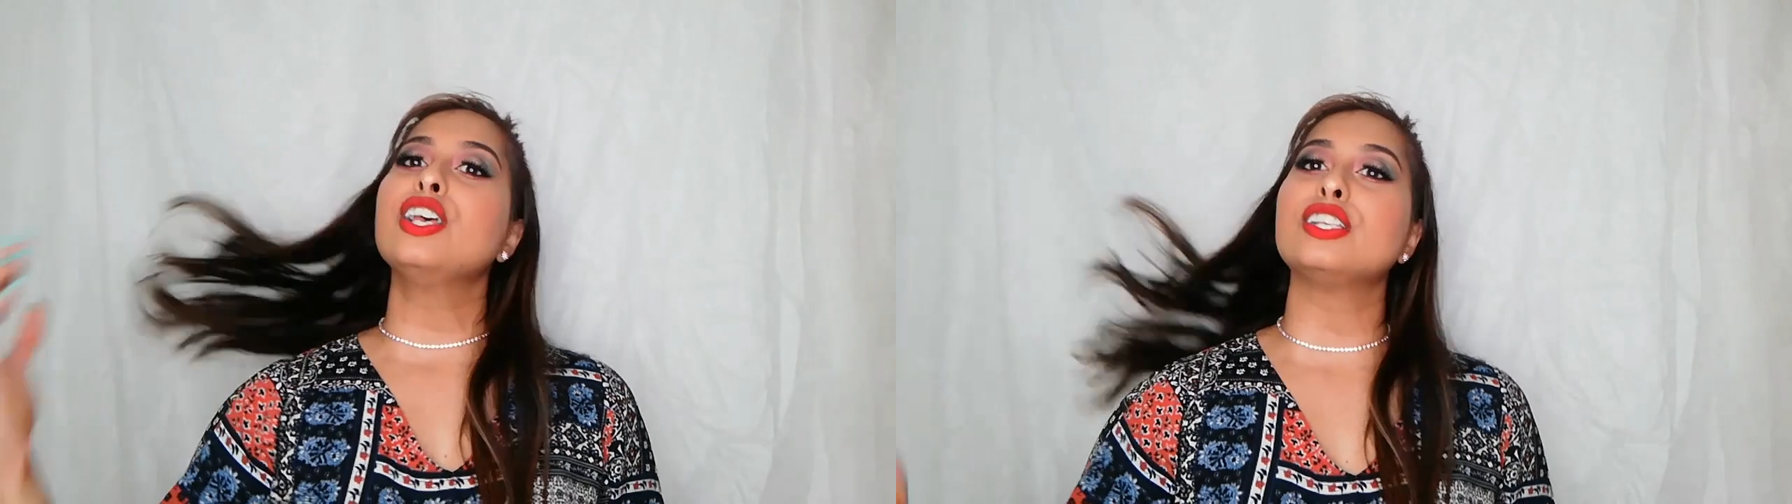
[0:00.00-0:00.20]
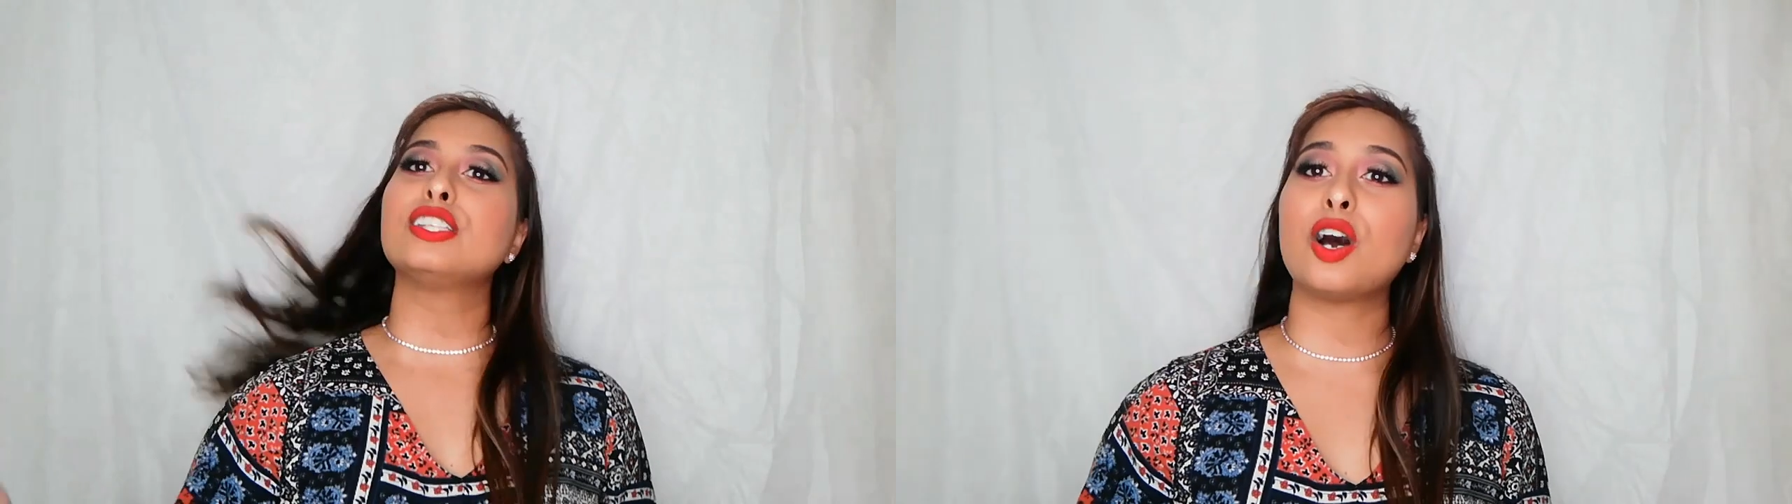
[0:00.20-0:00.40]

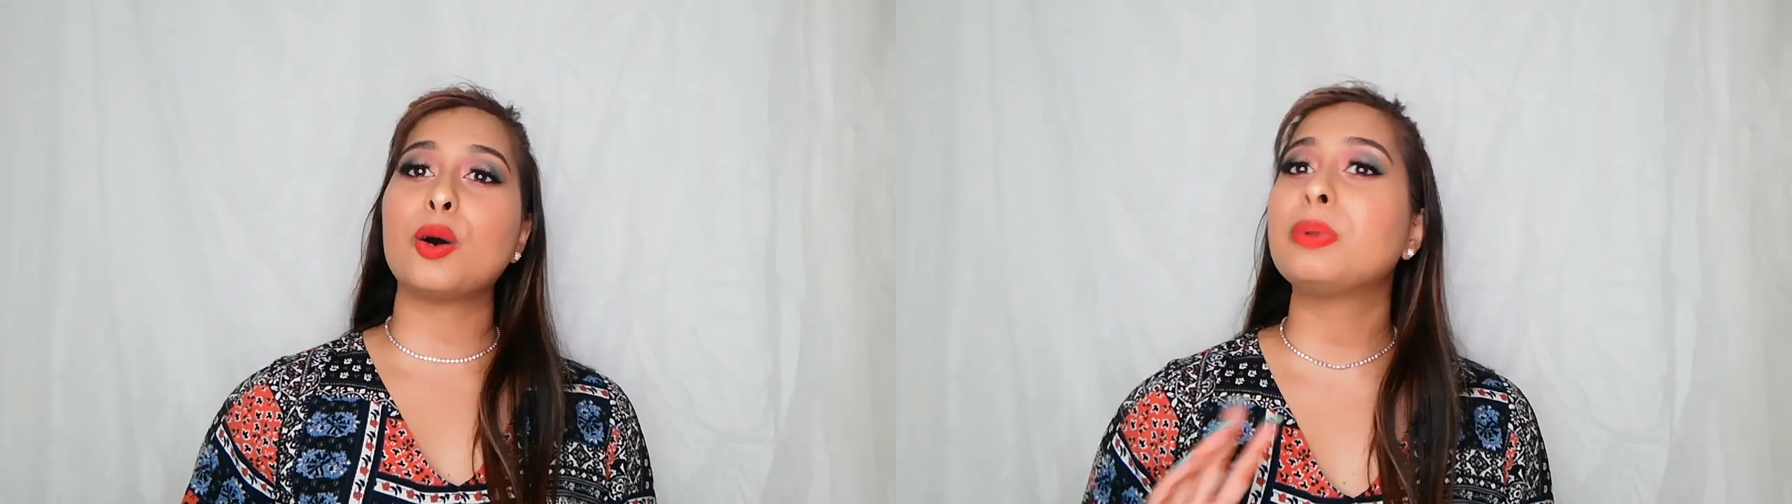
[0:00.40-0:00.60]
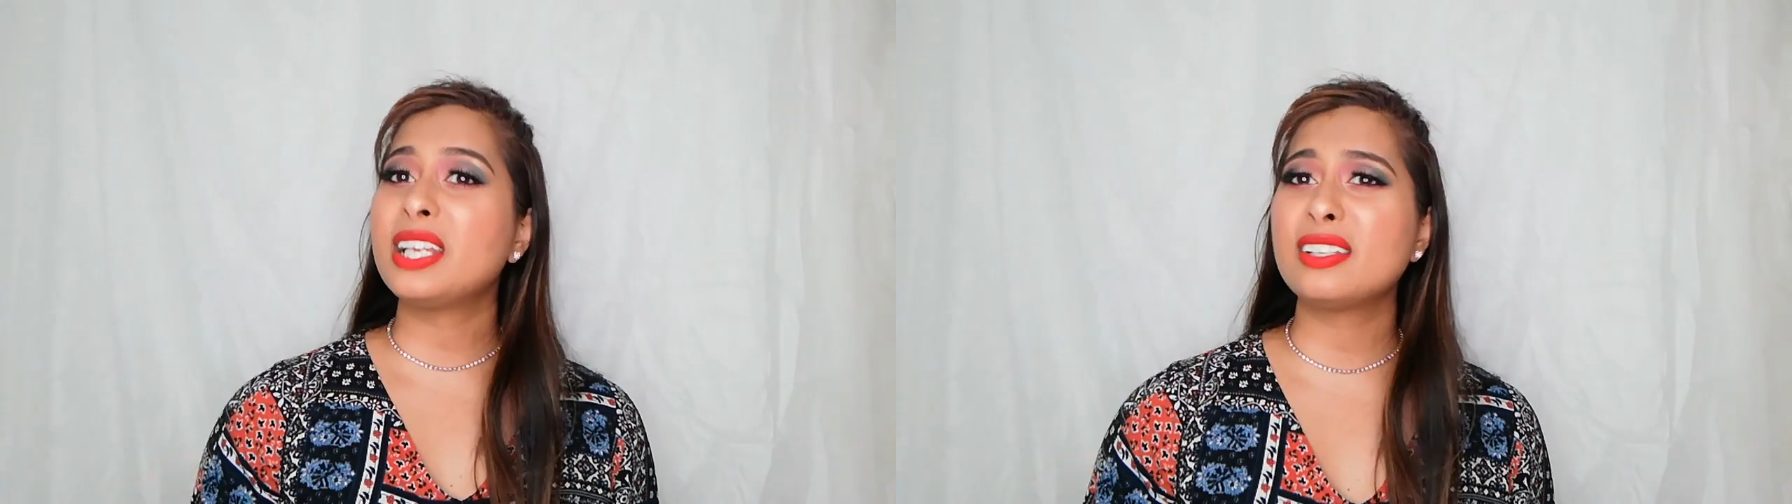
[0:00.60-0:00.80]

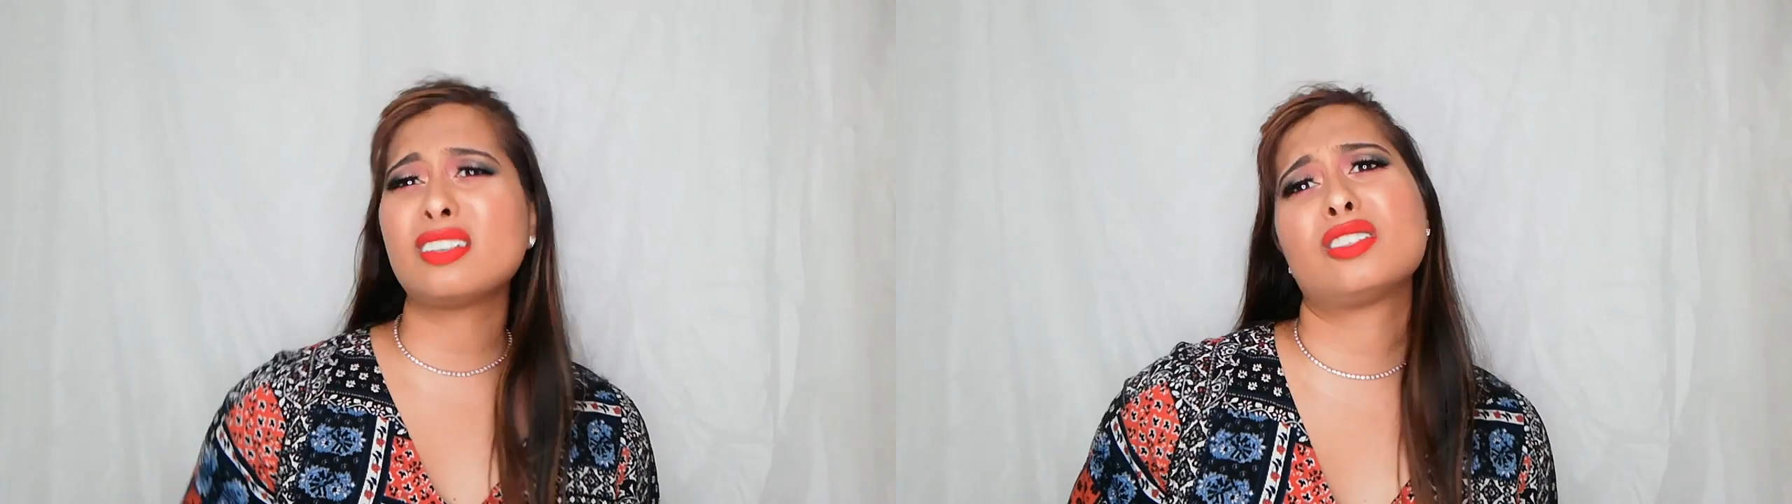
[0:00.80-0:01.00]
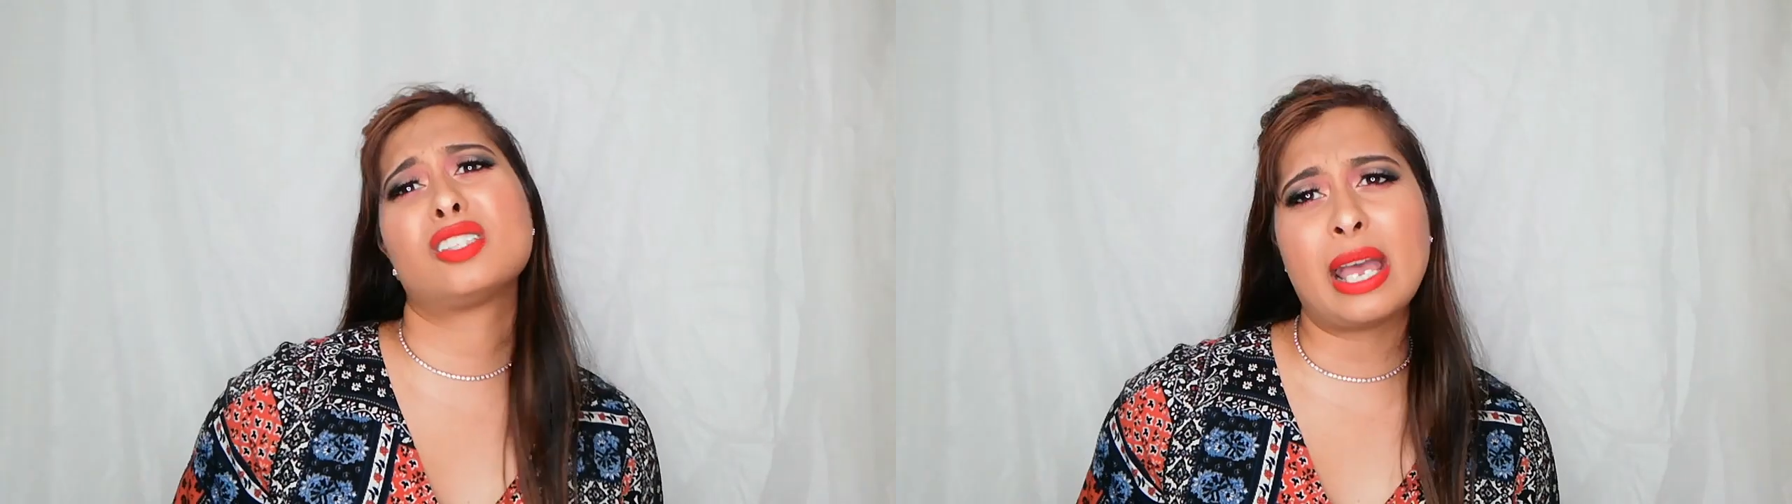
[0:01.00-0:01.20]
So please
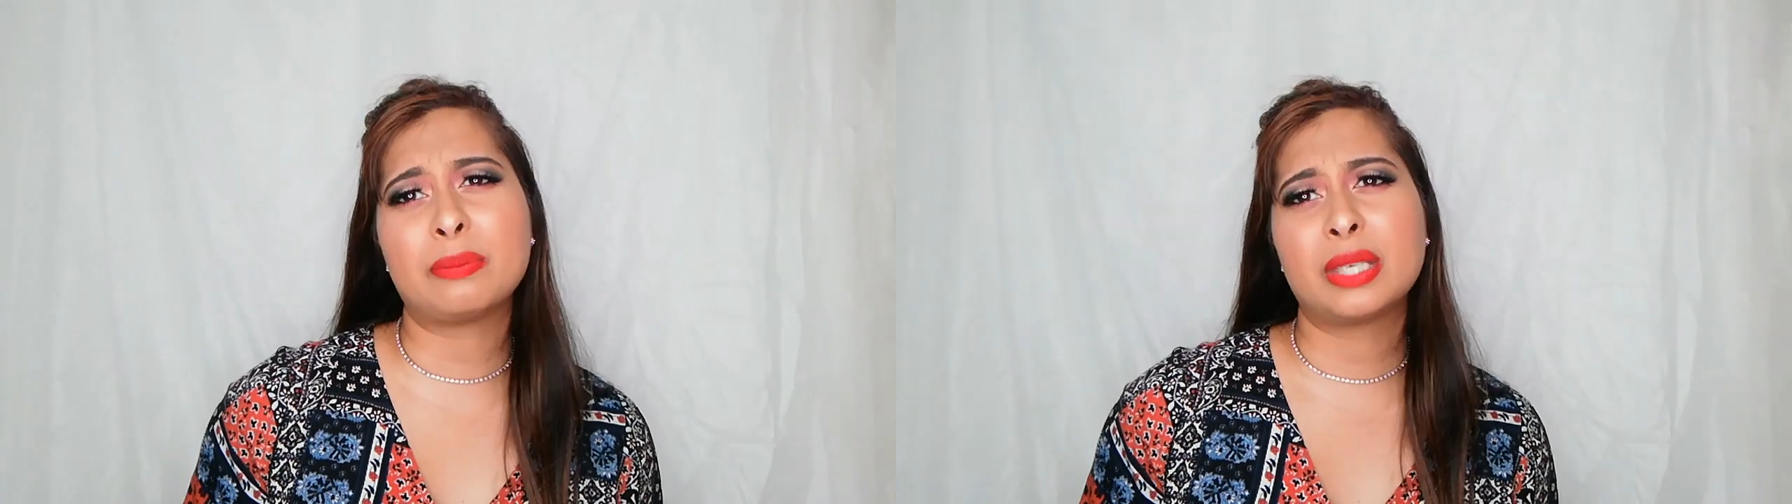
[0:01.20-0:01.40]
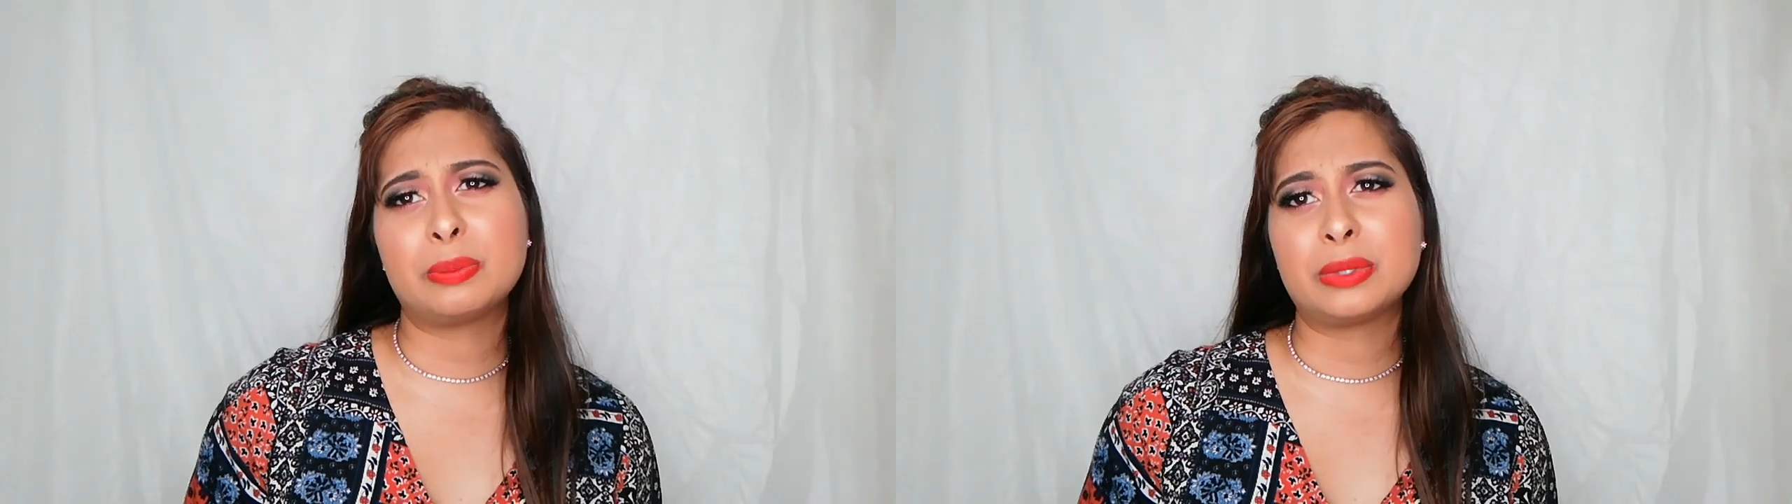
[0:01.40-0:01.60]
don't
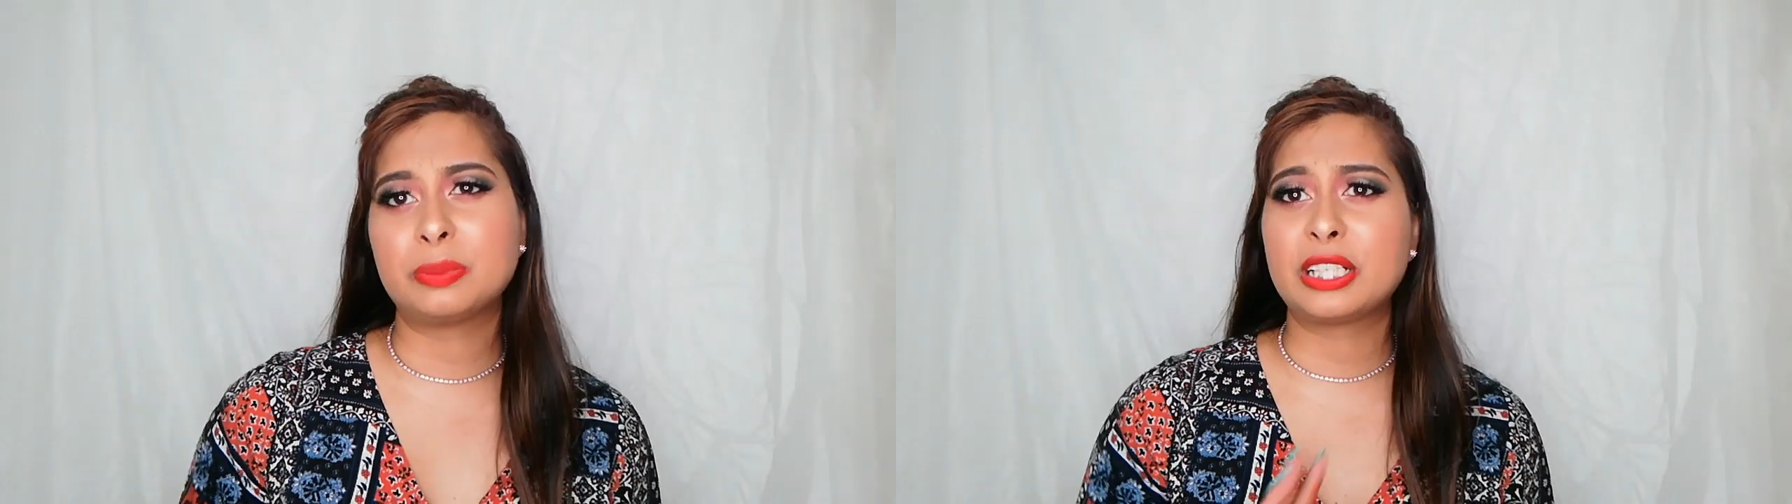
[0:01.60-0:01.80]
spam people